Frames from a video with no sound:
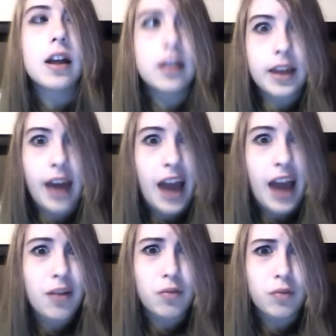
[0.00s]
Like, I
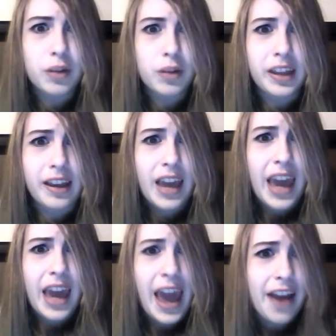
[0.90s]
don't really
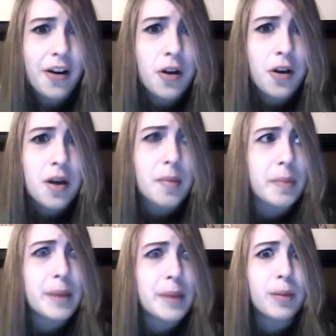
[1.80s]
care, but
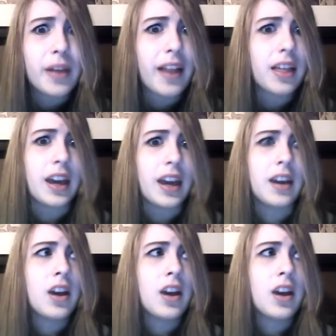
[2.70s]
people that like